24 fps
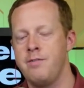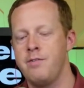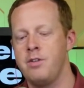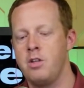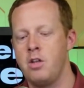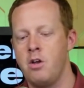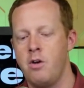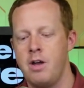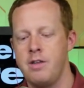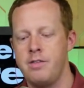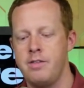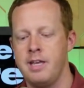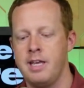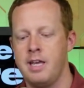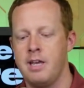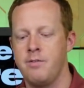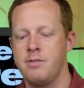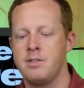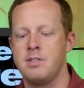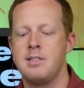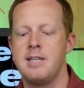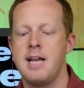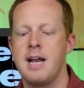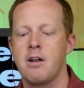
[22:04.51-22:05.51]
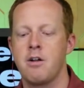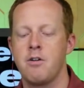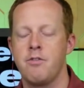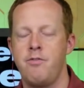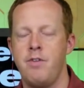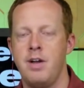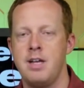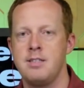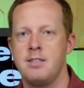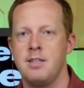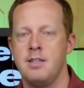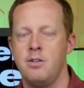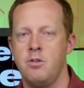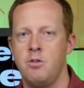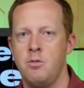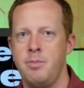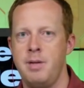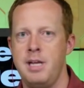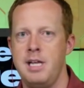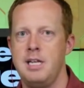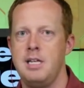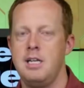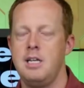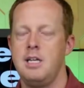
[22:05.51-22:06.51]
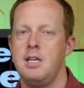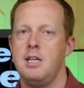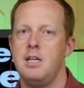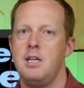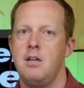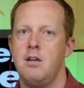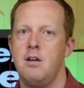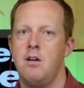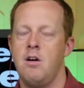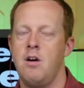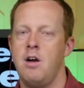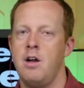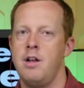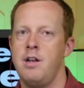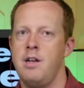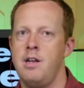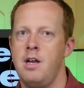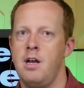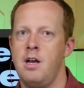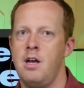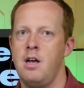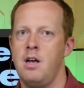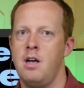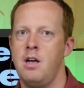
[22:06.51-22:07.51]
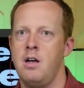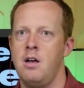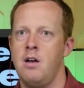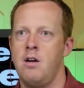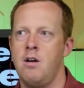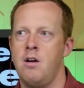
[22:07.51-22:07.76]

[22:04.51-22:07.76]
Even though I think it was sacrificed a little bit on uh, right.